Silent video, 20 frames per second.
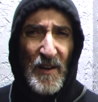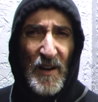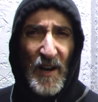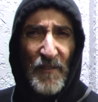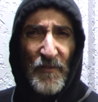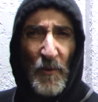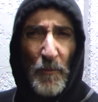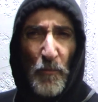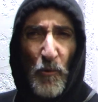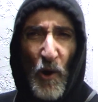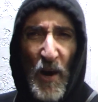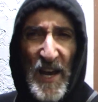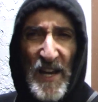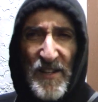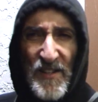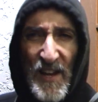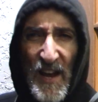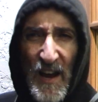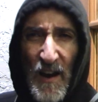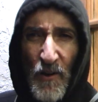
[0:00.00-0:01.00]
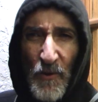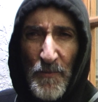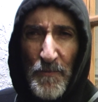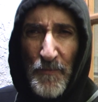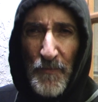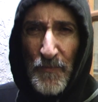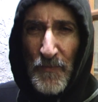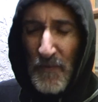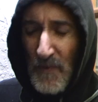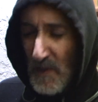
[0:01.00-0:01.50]
of a breakdown
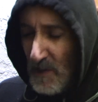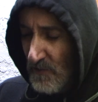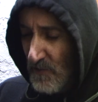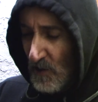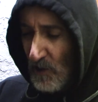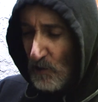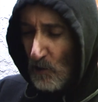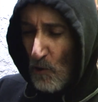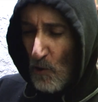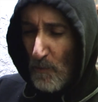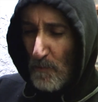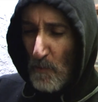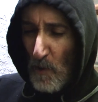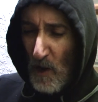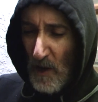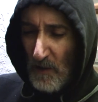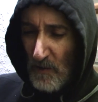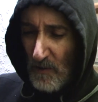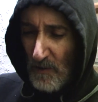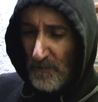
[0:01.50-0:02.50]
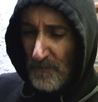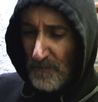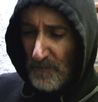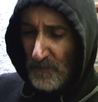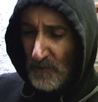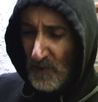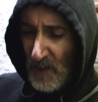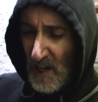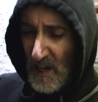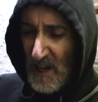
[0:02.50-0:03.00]
in the globe model,
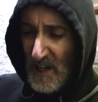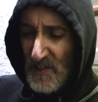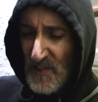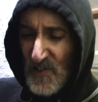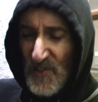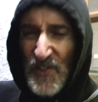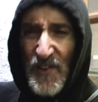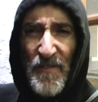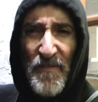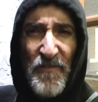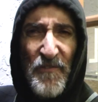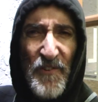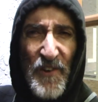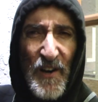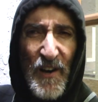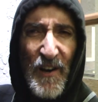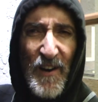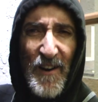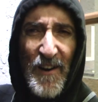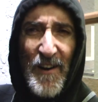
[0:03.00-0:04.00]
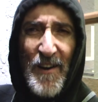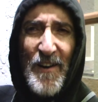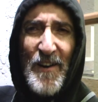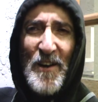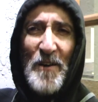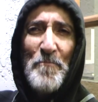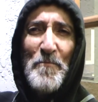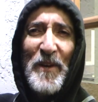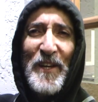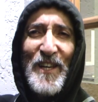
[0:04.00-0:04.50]
okay? A severe
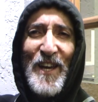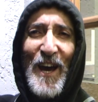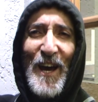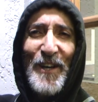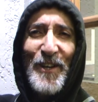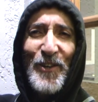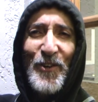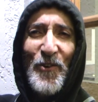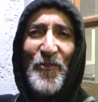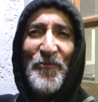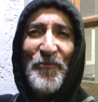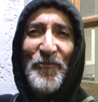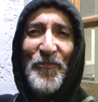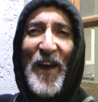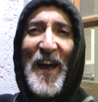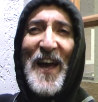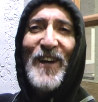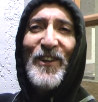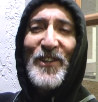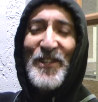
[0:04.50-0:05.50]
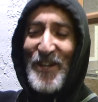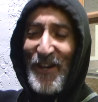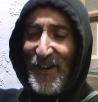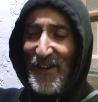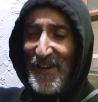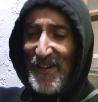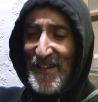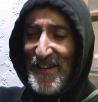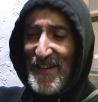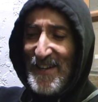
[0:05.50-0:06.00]
mechanical
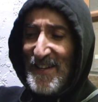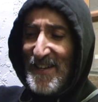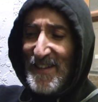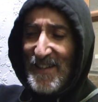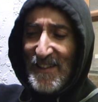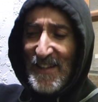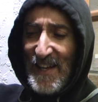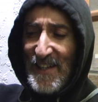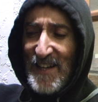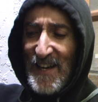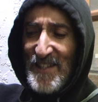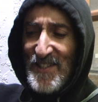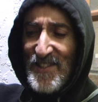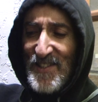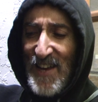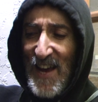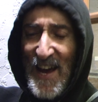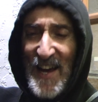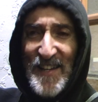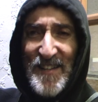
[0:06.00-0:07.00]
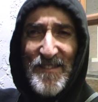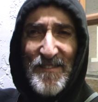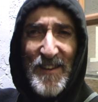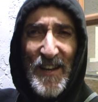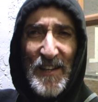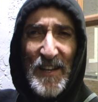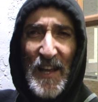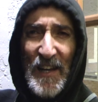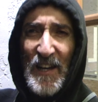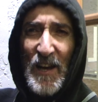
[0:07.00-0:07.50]
failure. Like I said,
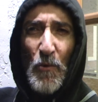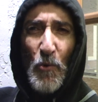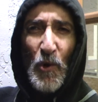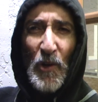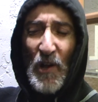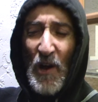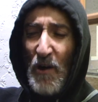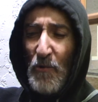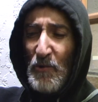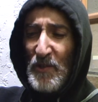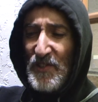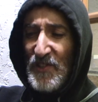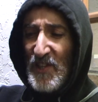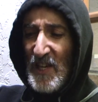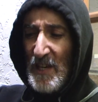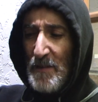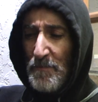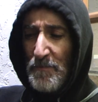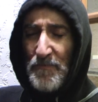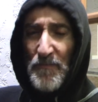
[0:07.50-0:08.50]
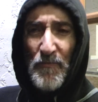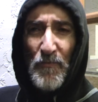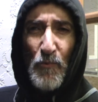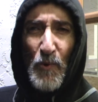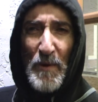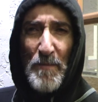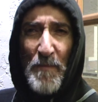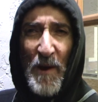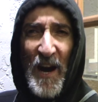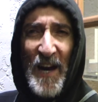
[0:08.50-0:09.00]
and like I will always keep
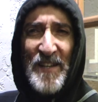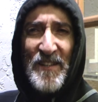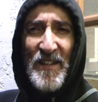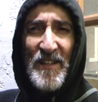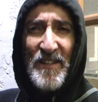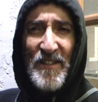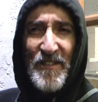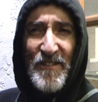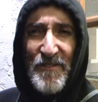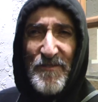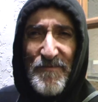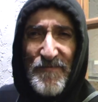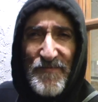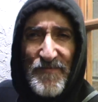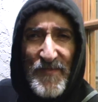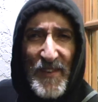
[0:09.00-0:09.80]
reminding you,